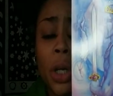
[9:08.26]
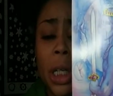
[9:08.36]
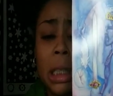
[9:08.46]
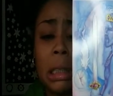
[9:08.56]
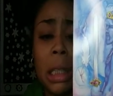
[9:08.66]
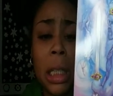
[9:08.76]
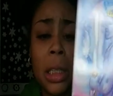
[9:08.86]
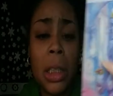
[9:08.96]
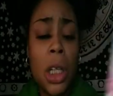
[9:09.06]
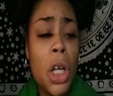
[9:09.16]

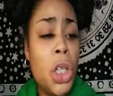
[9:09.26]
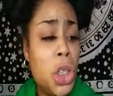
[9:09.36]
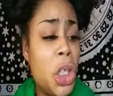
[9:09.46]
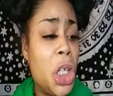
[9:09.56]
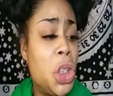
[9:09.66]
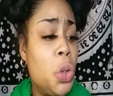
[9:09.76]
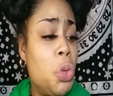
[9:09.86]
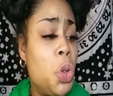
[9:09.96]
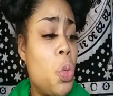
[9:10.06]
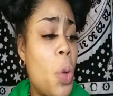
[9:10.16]
instincts to get you
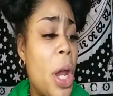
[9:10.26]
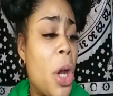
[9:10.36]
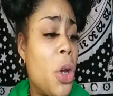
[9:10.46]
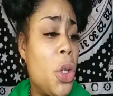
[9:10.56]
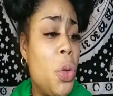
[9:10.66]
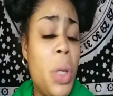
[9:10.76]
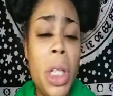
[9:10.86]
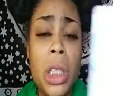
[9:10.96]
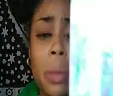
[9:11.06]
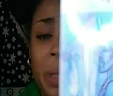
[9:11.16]
to where you need
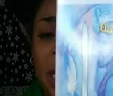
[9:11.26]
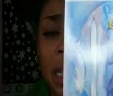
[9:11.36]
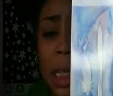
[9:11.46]
to be in